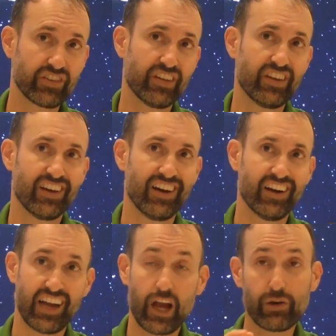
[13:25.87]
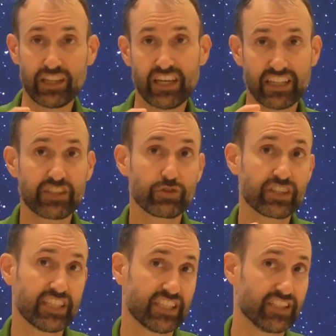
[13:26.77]
how
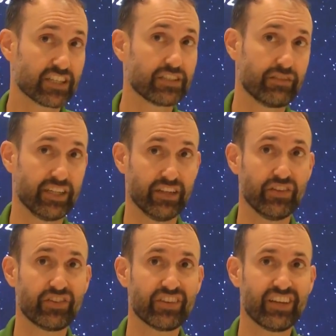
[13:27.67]
electrically conductive it is,